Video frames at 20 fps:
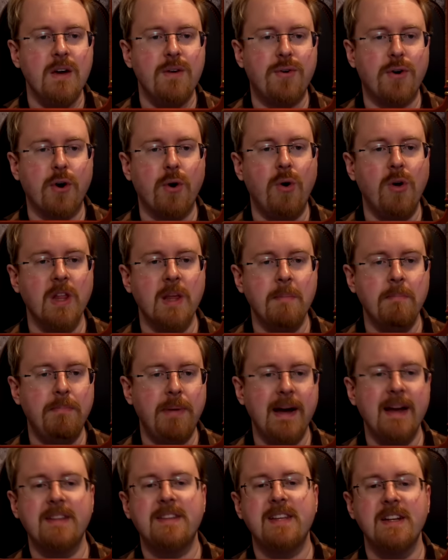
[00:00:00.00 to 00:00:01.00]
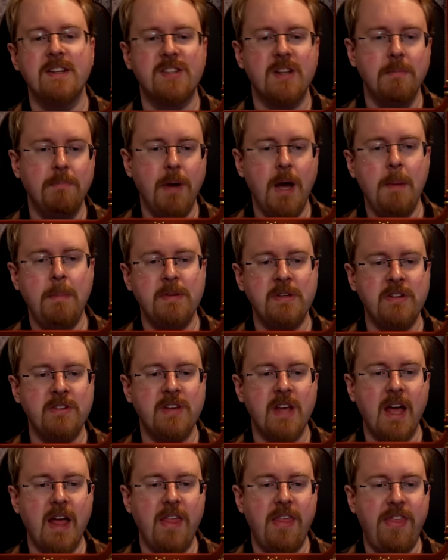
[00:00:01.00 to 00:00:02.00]
For all intents and
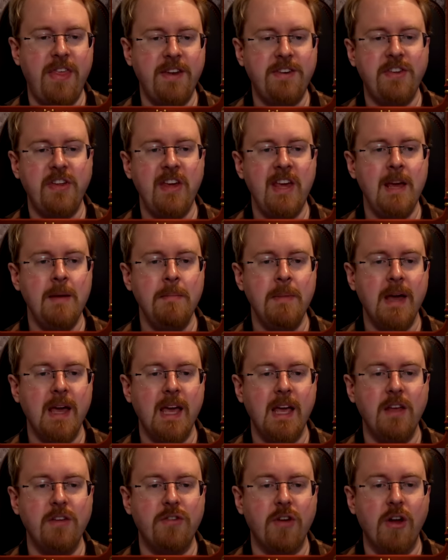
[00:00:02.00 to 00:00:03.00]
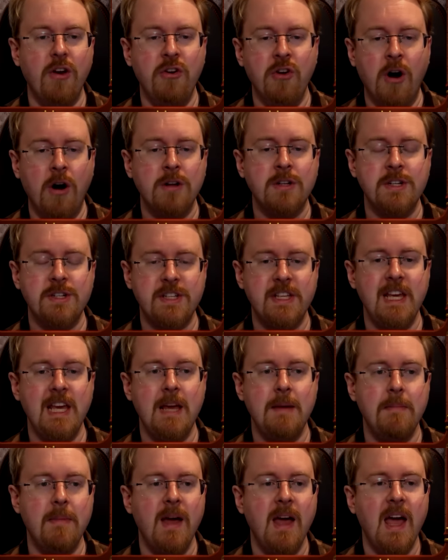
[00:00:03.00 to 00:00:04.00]
purposes, the team is not a
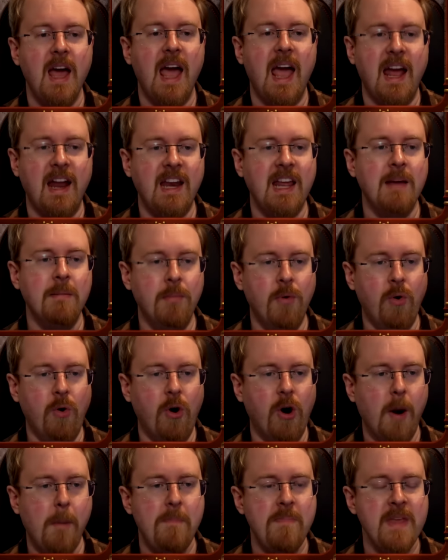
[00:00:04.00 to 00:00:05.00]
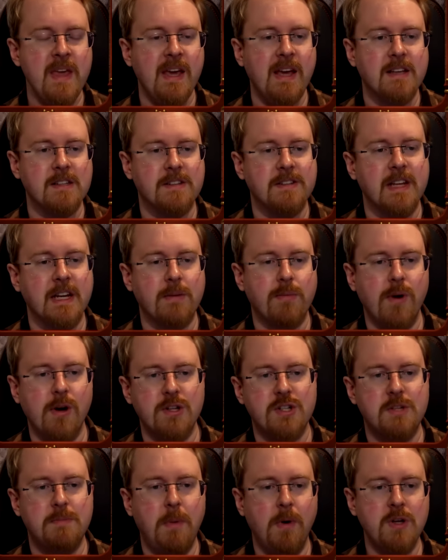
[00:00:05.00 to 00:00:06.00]
team anymore. As the network
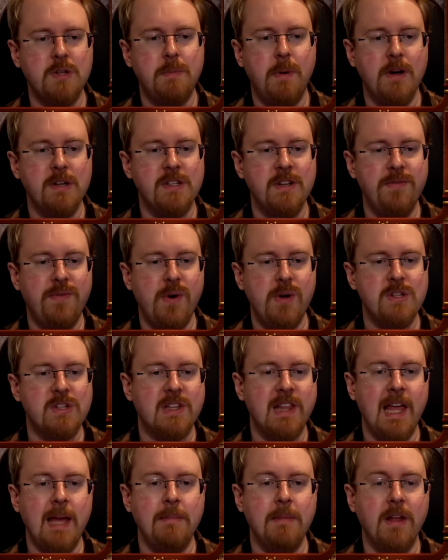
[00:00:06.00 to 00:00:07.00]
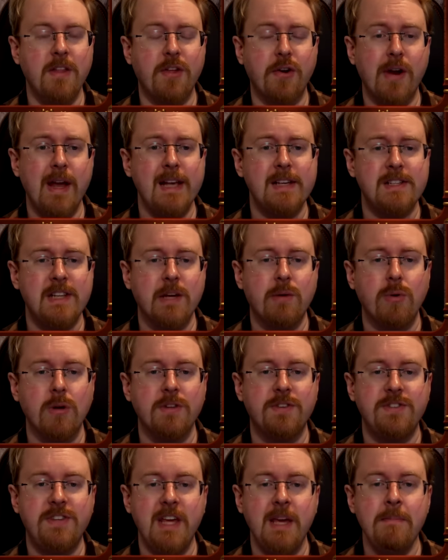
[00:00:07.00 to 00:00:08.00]
spokesperson first claimed, the Race and
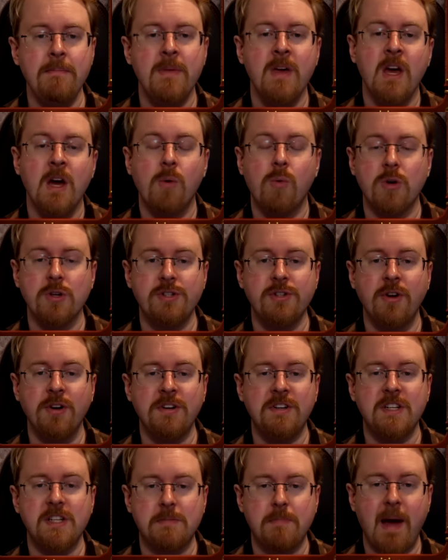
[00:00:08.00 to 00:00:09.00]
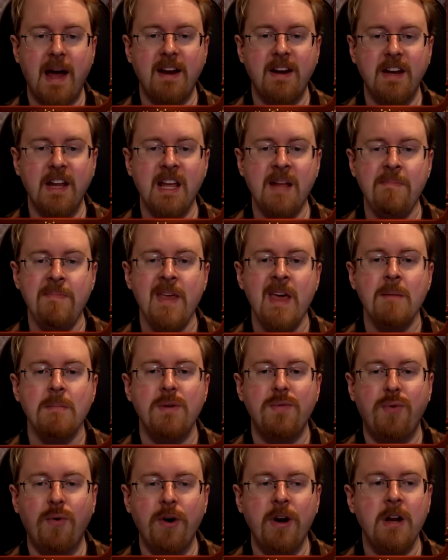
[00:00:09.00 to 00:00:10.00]
Equality team was not disbanding
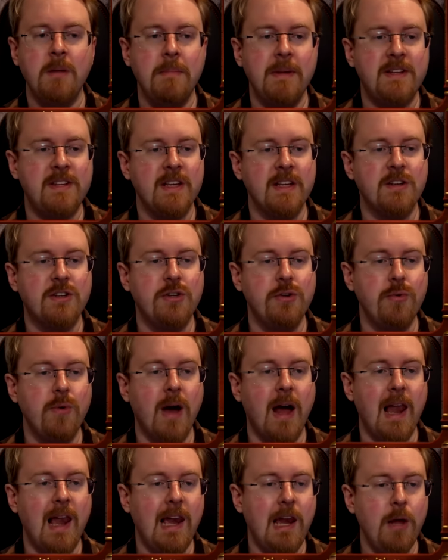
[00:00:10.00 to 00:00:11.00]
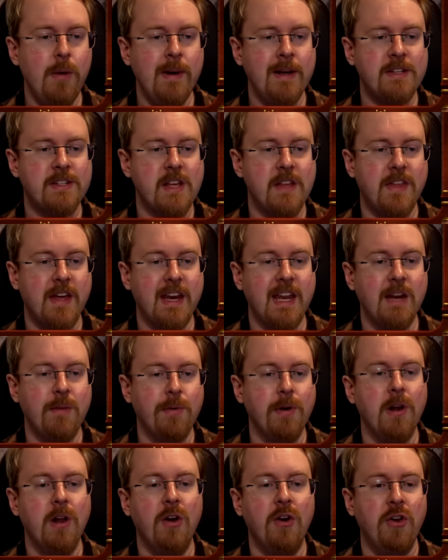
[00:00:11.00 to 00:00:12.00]
before admitting to Lewis that it
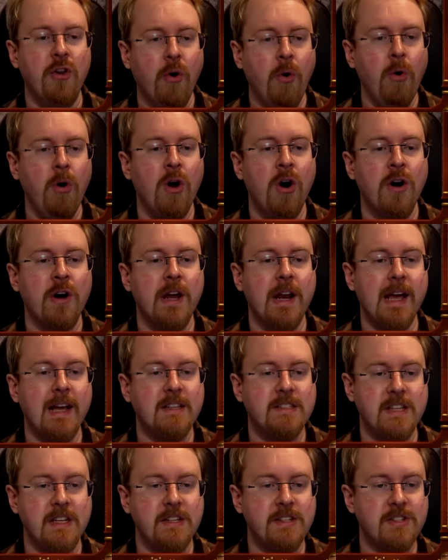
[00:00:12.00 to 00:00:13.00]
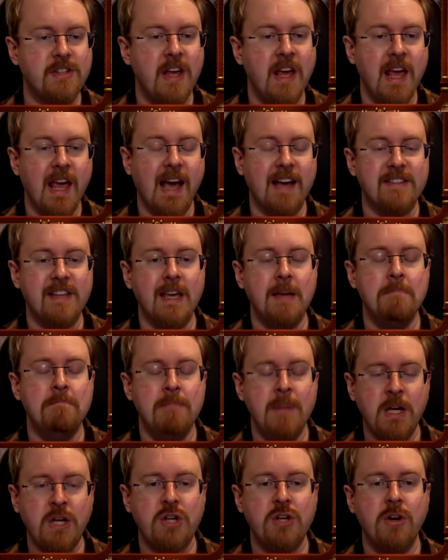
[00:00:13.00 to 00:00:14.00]
will no longer exist as a
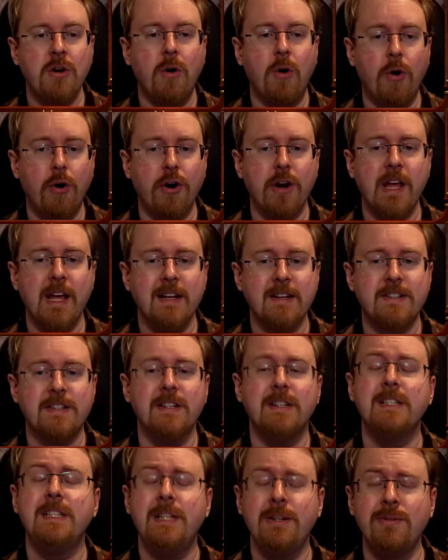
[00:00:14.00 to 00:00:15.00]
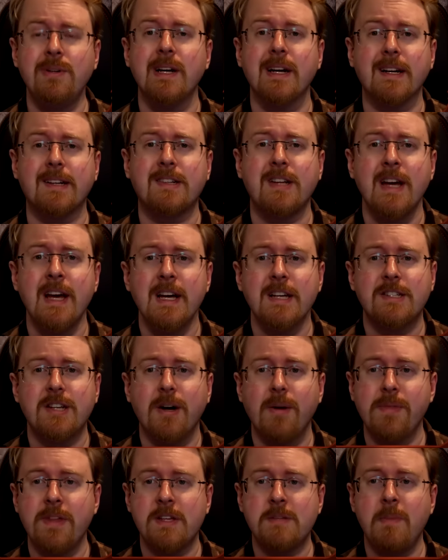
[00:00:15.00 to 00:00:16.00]
mission-oriented unit.
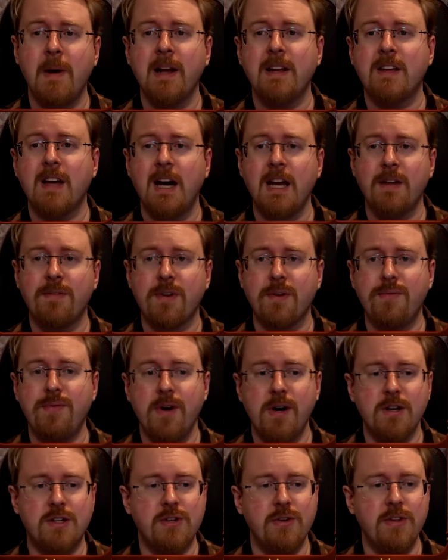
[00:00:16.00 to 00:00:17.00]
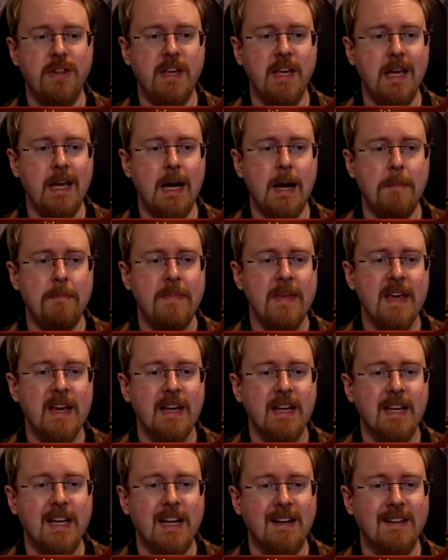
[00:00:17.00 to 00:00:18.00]
So this might kind of refer to
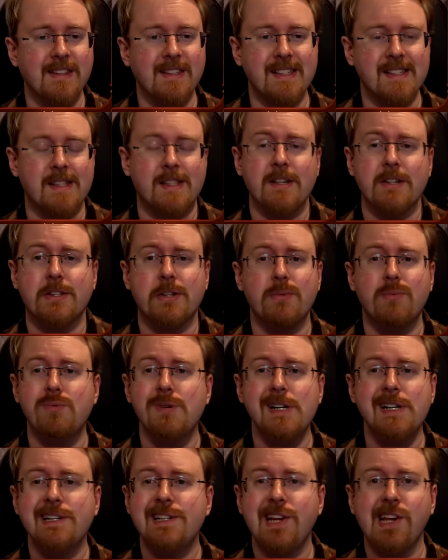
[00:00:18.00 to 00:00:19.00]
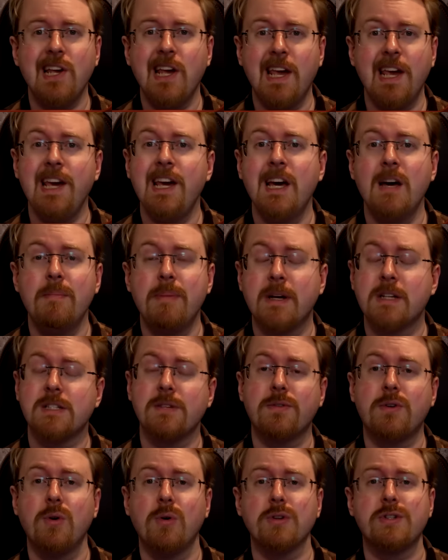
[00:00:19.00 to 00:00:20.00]
the wording here, because
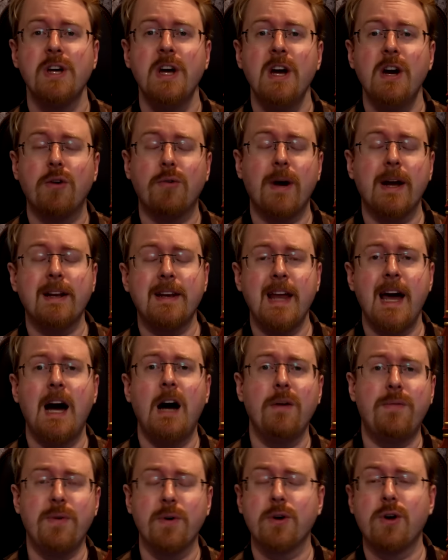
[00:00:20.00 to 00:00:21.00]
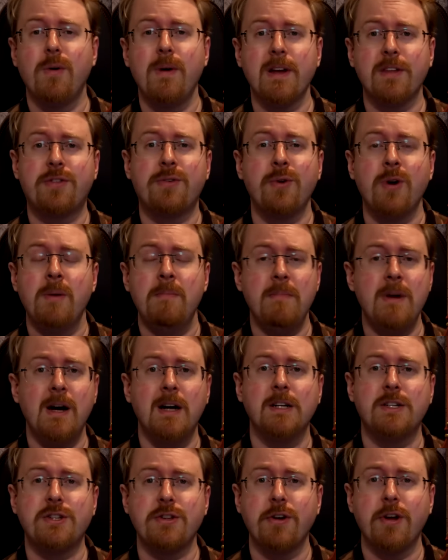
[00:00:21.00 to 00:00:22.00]
of course, right now, if you're going through a
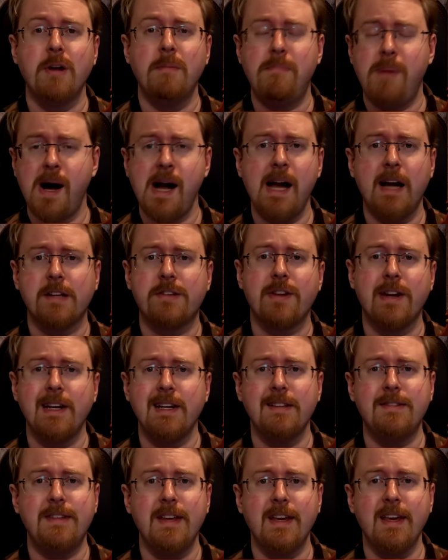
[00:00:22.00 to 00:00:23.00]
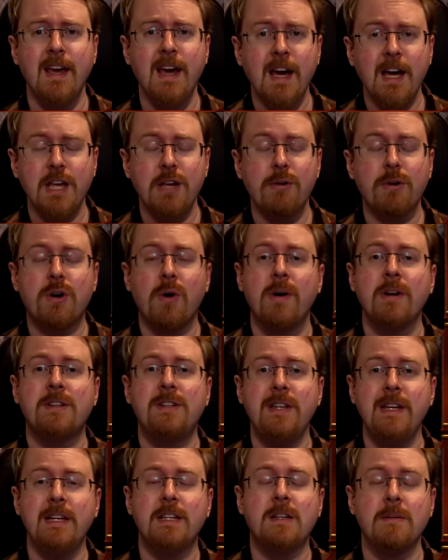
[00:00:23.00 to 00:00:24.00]
merger or a buyout or anything, you're going
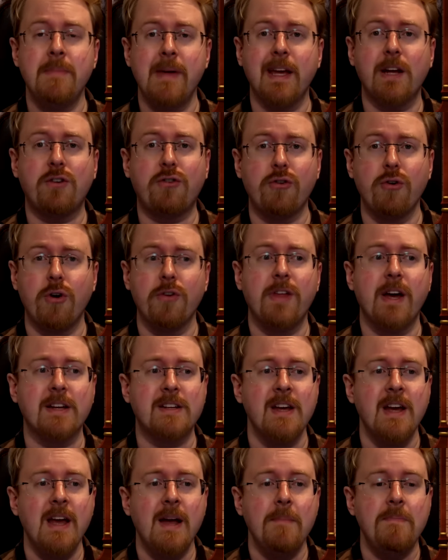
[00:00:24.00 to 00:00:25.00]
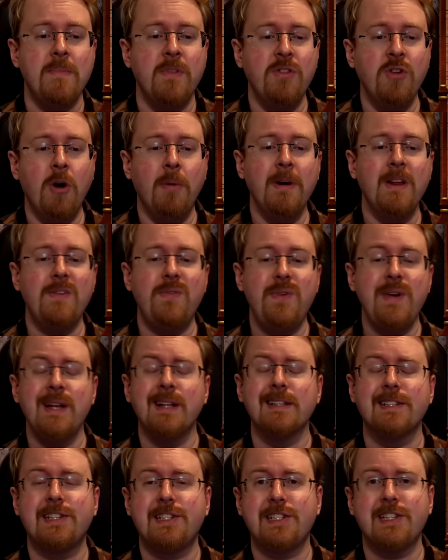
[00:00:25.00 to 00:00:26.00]
to need to make sure that nobody
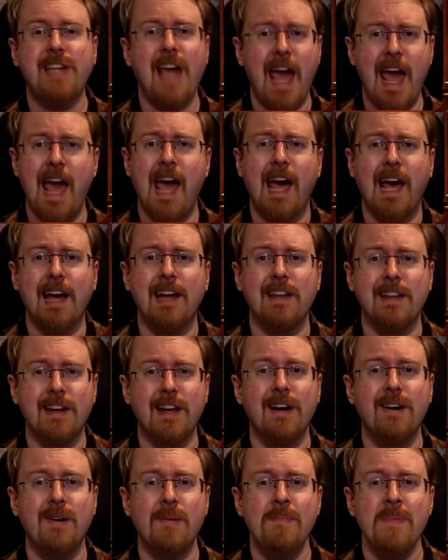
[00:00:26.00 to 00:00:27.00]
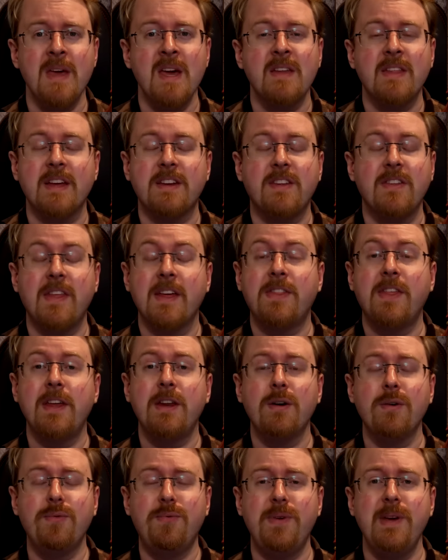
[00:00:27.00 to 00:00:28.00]
feels scared, you know? That they
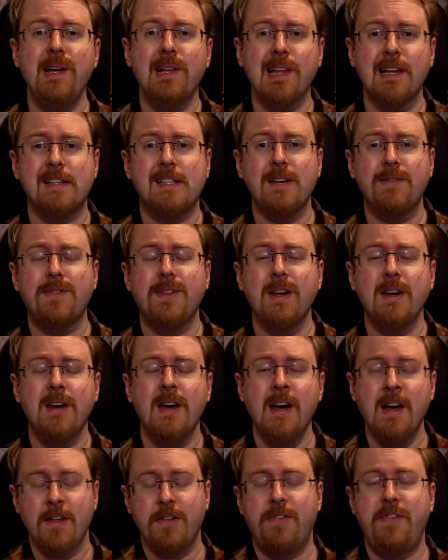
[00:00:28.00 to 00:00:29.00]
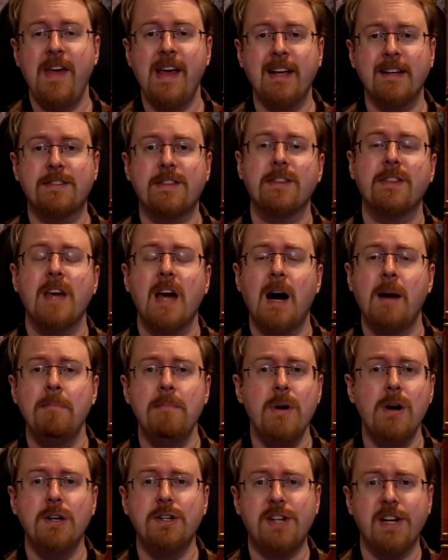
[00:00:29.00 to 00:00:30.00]
don't feel as if the things that they are
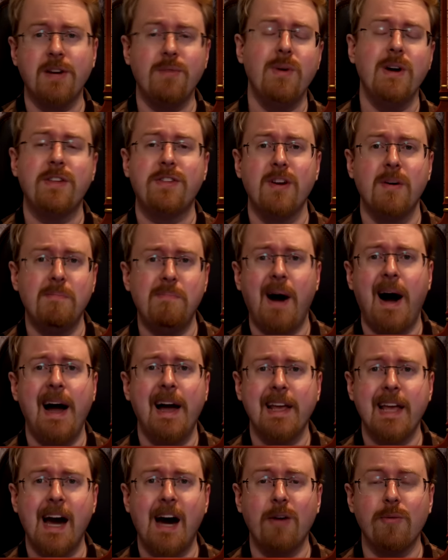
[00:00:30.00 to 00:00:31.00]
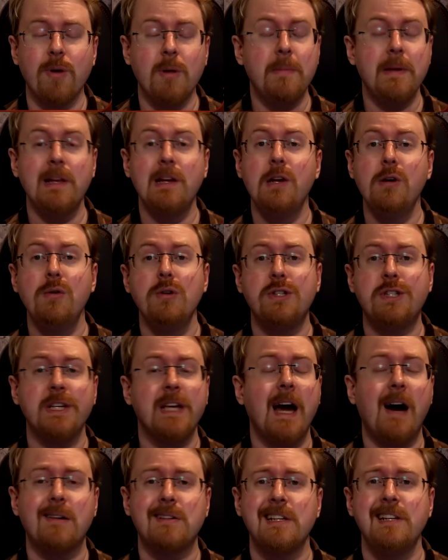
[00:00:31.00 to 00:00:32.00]
merging with or buying out will be
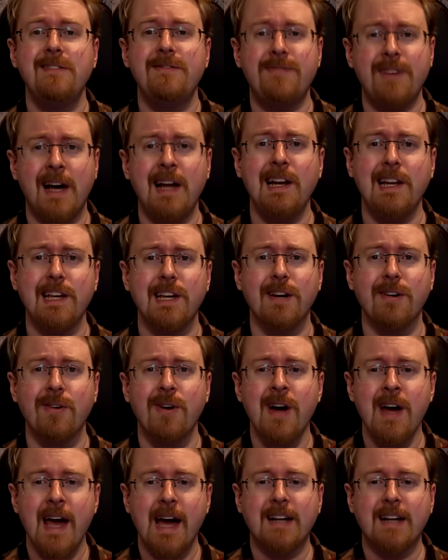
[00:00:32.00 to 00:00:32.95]
losing out in value.